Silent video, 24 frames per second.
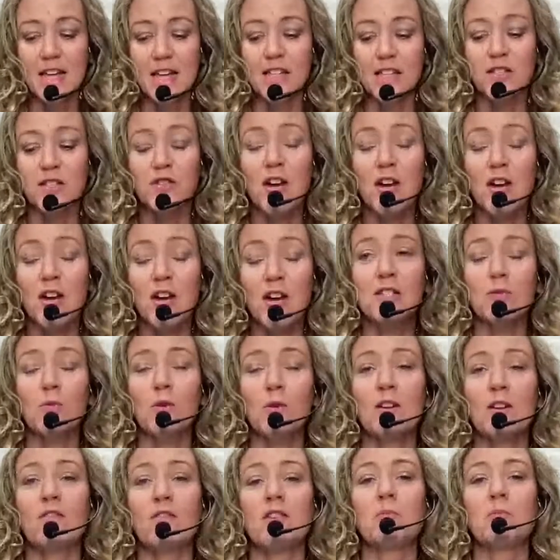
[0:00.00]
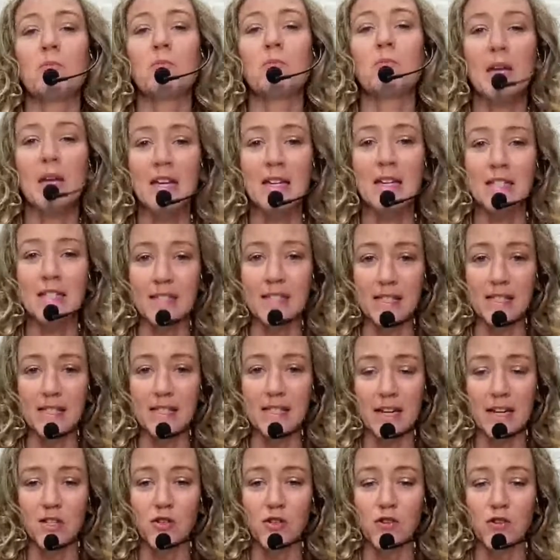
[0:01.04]
Stress is one of the biggest
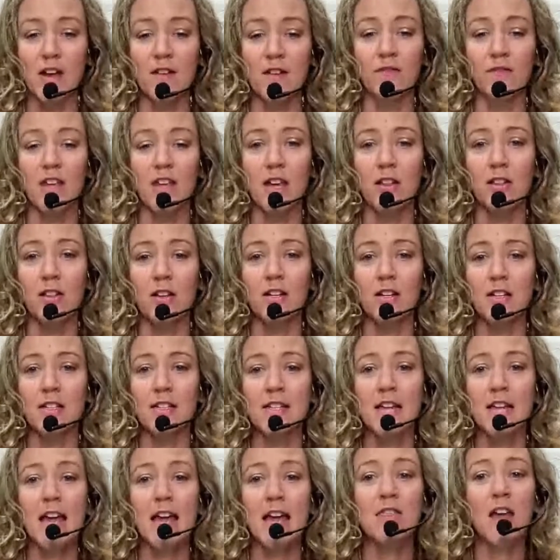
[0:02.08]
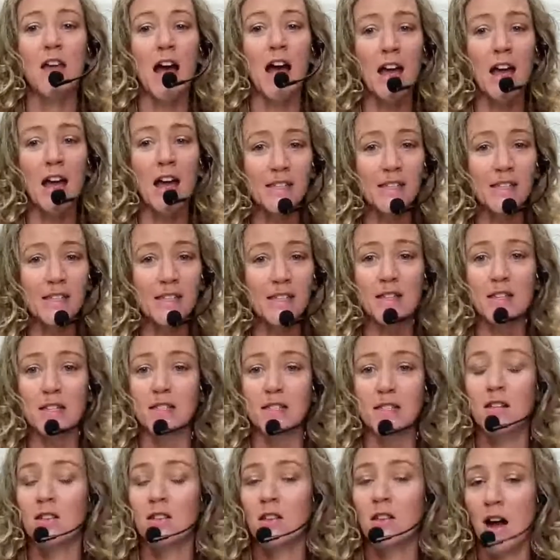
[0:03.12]
sex drive killers. And I see
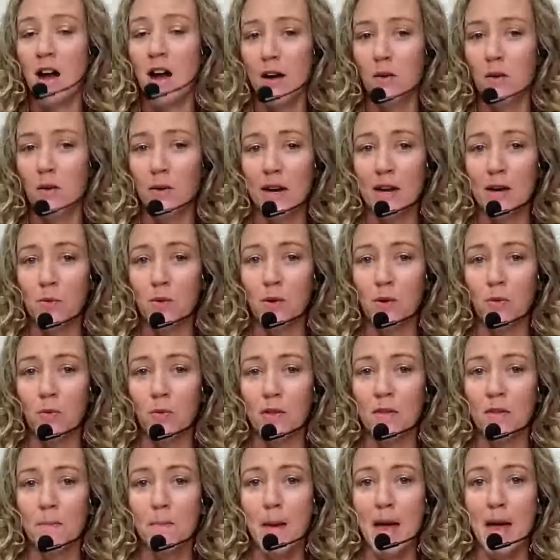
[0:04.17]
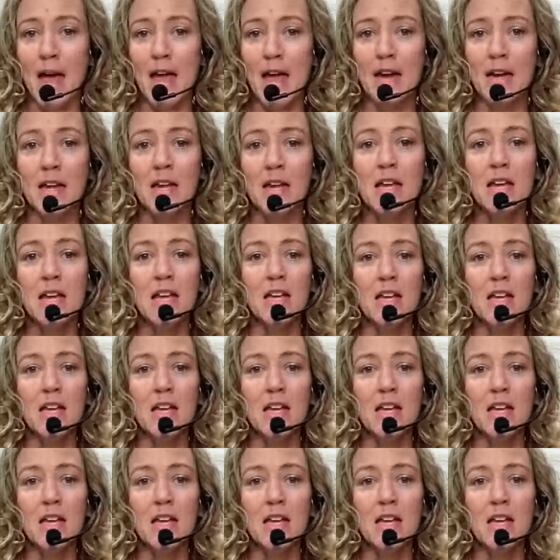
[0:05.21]
this a lot when I work with men.